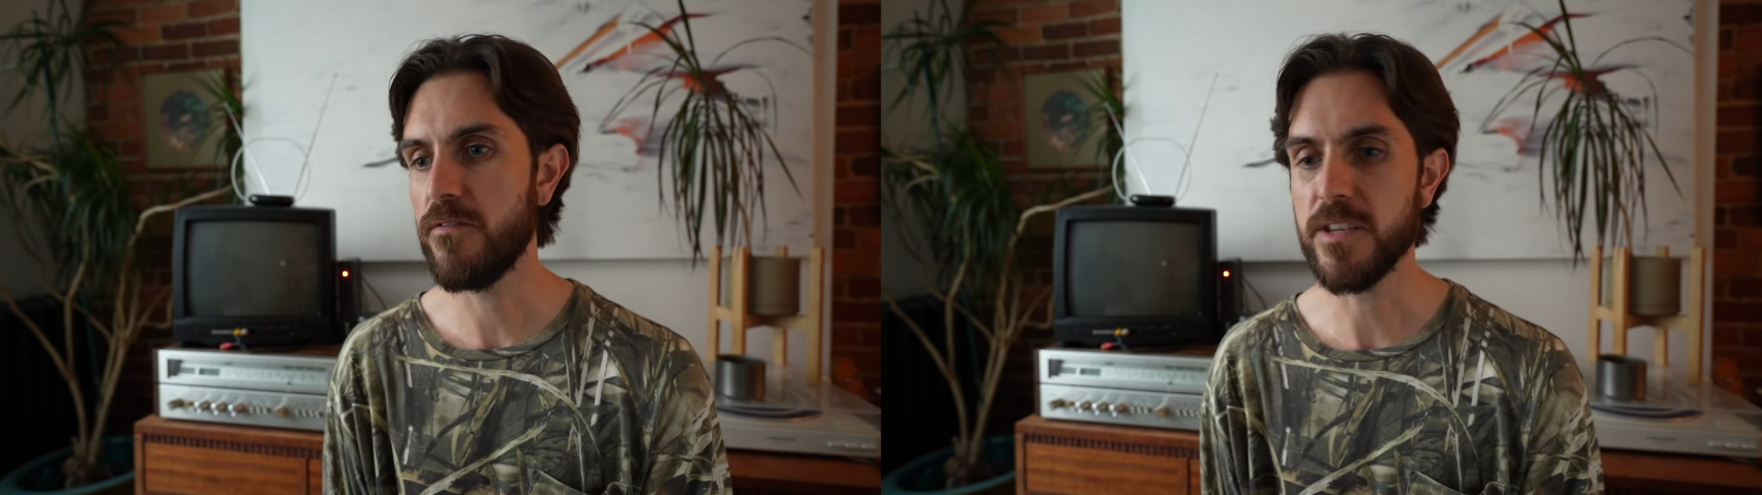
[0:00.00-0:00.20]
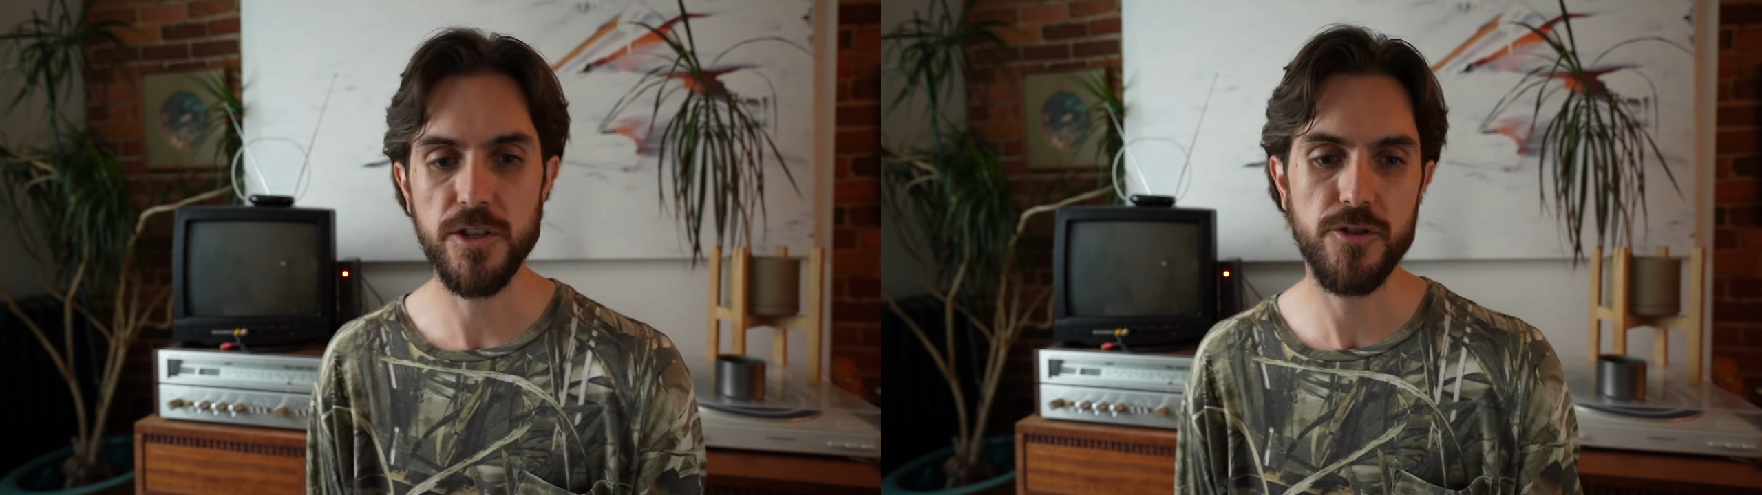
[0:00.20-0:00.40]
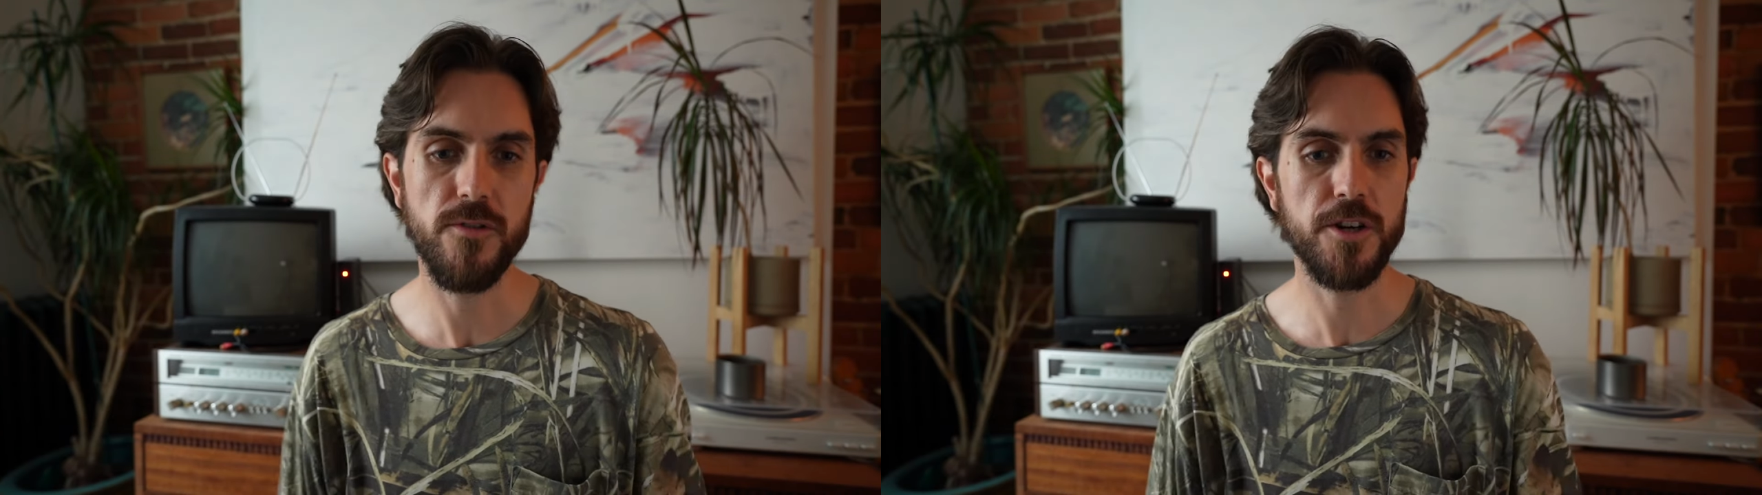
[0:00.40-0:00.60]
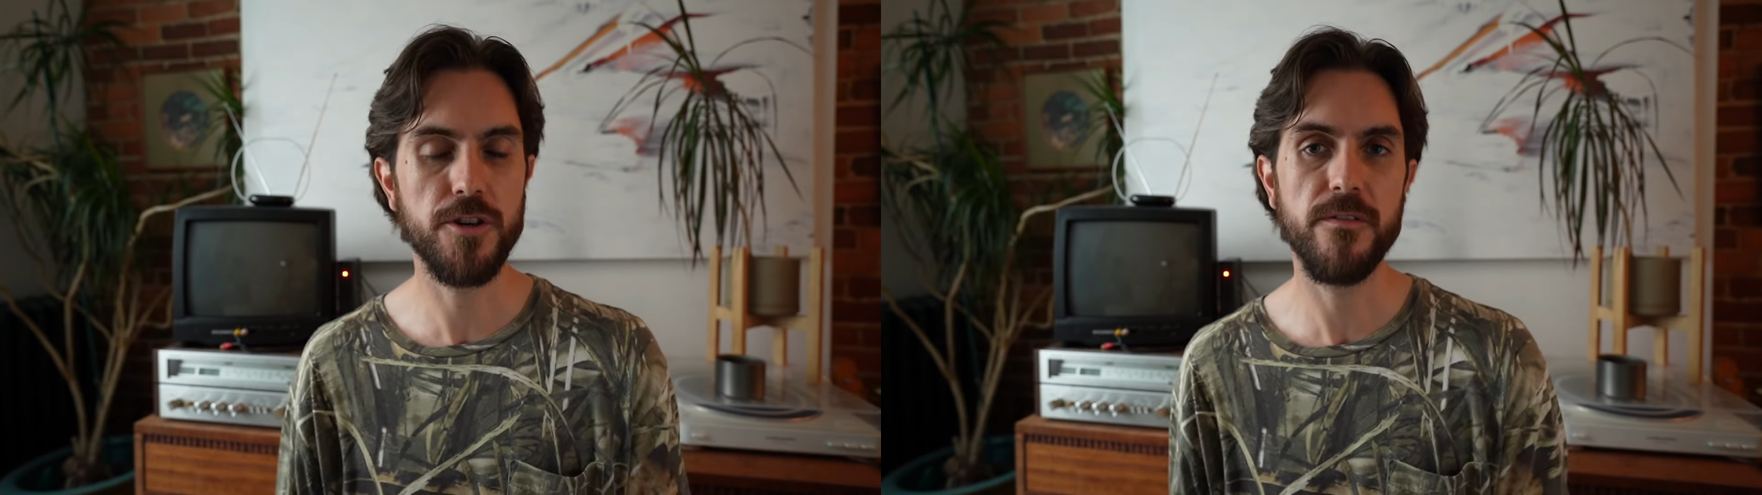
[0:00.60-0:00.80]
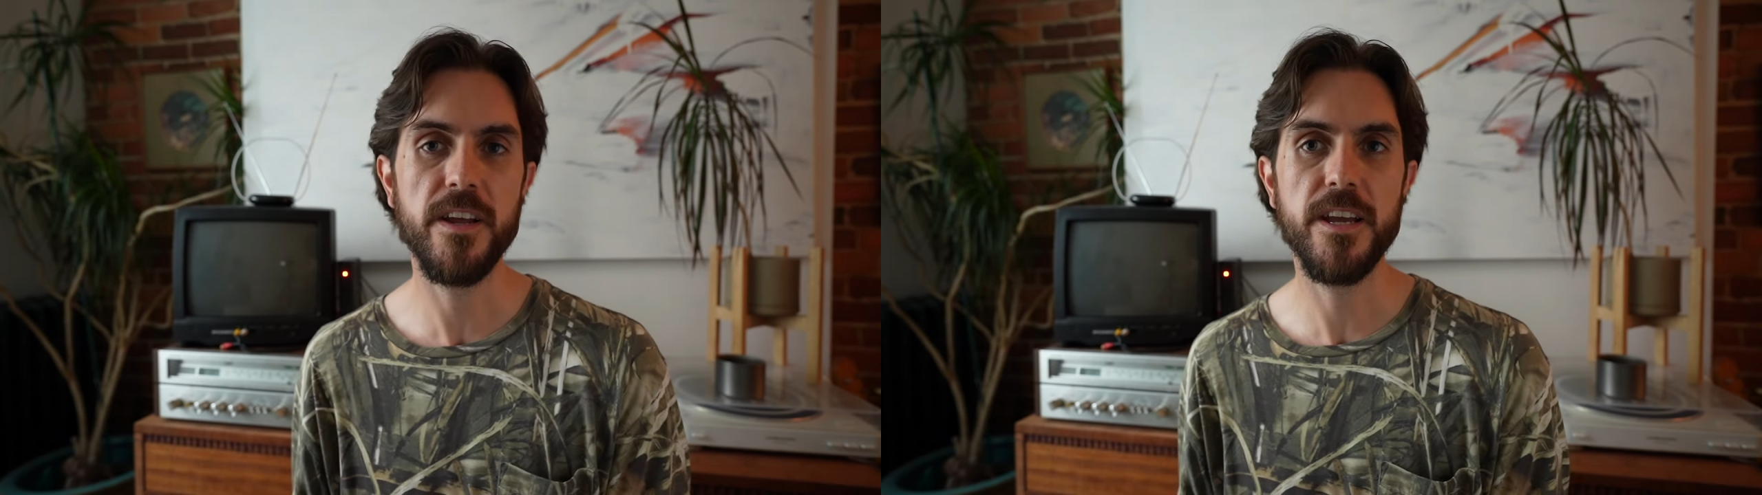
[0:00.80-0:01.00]
these
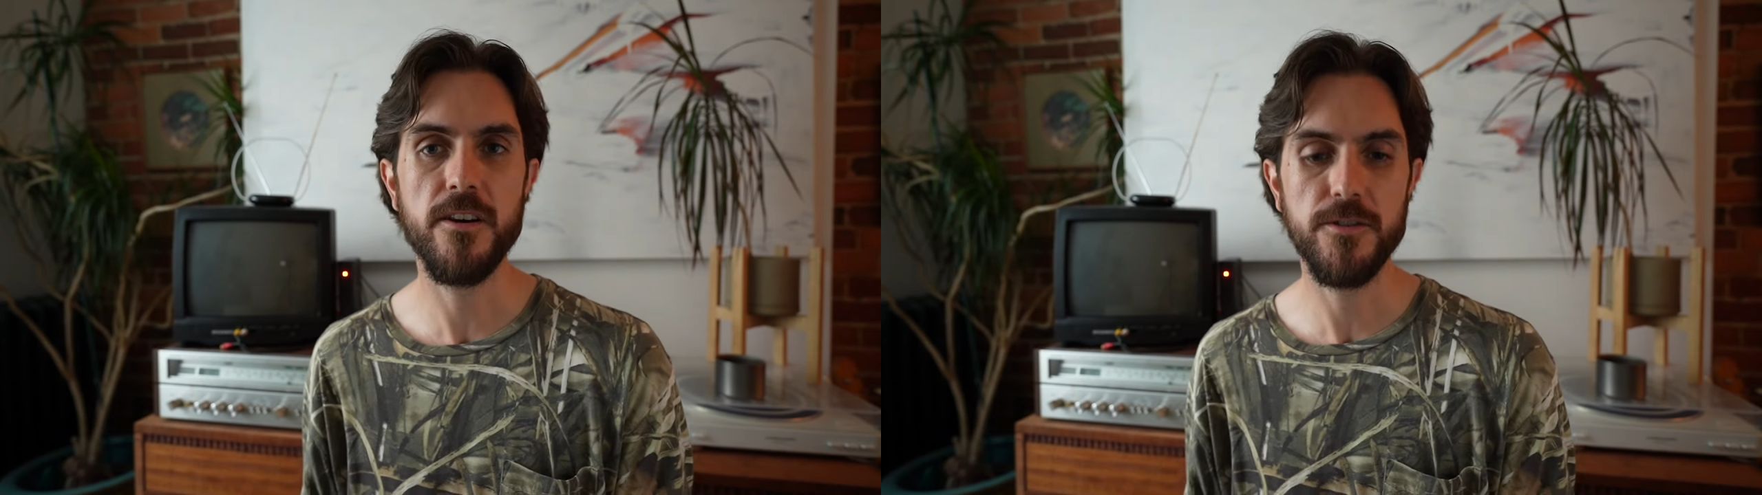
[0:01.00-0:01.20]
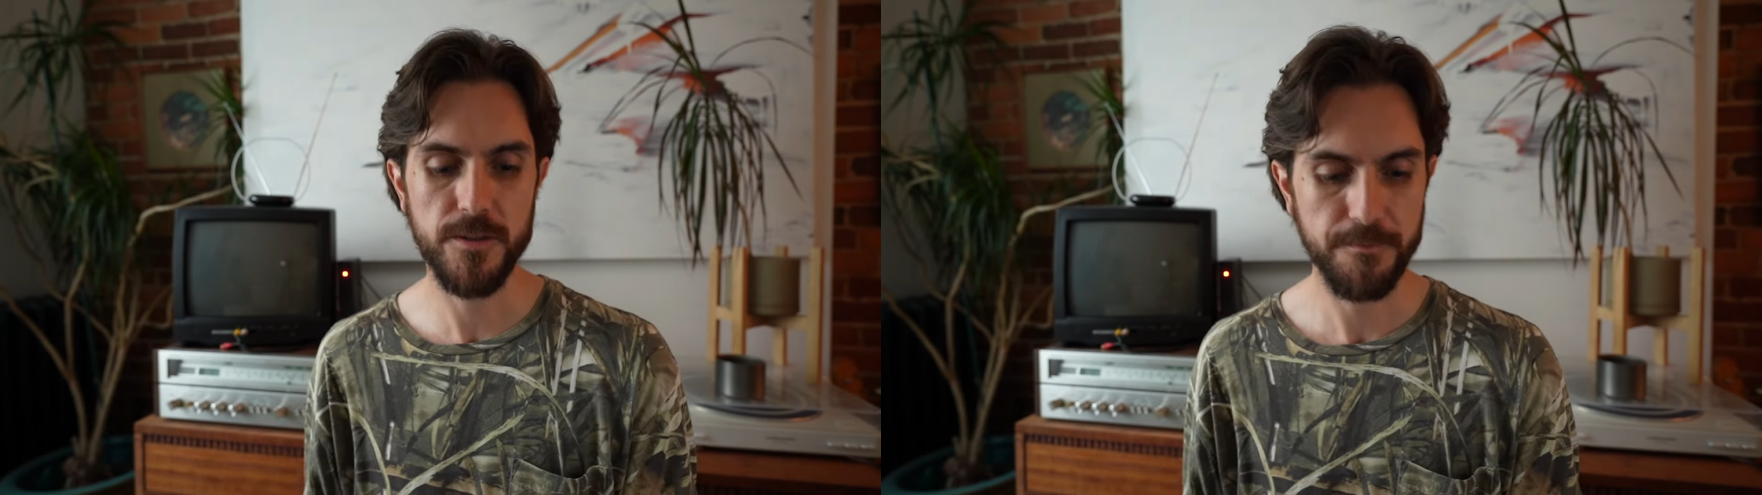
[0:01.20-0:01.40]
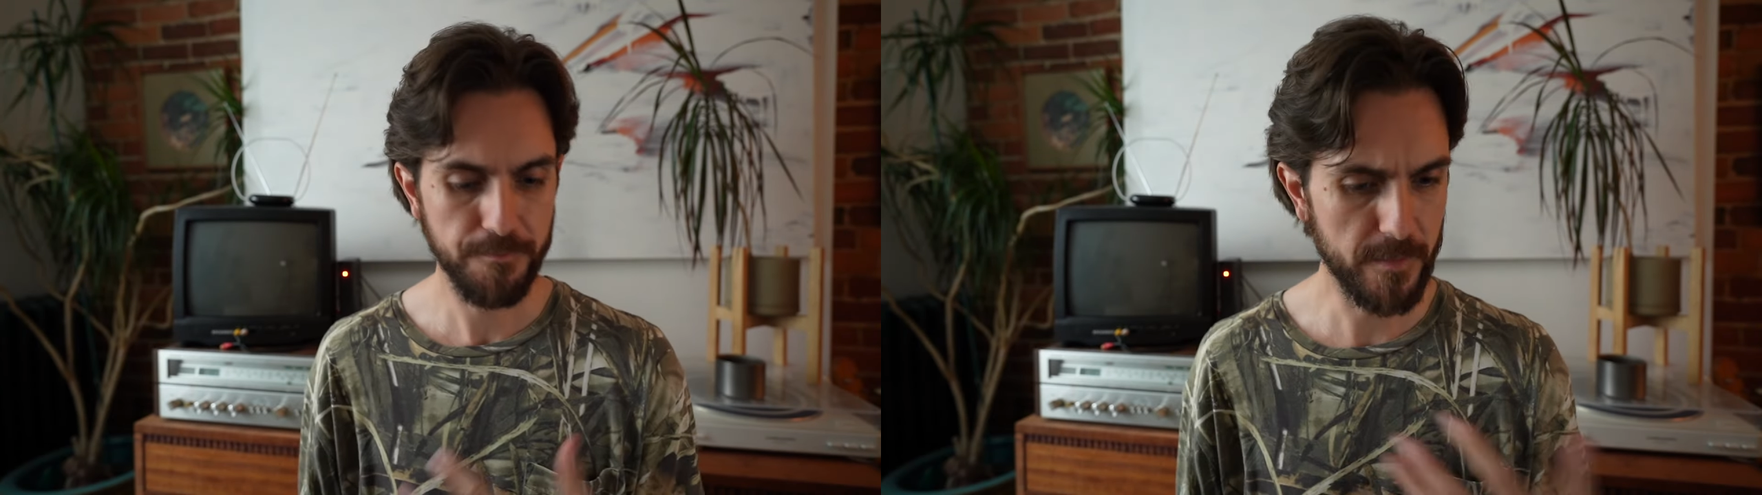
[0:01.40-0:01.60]
structured videos